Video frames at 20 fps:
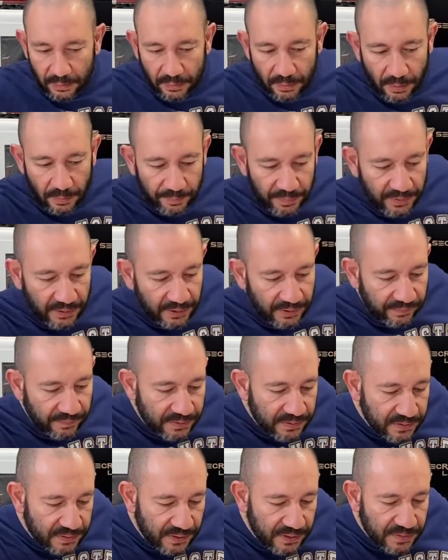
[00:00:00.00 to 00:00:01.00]
I believe
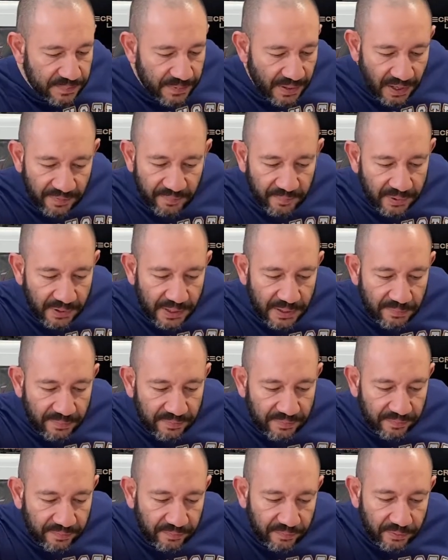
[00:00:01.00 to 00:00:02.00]
it's this bit. I haven't played
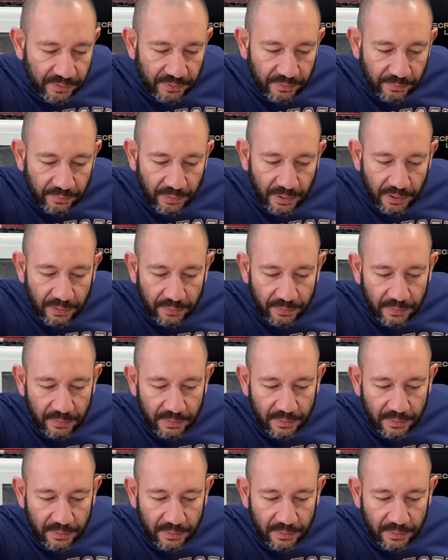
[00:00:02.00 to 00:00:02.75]
with it for a little while.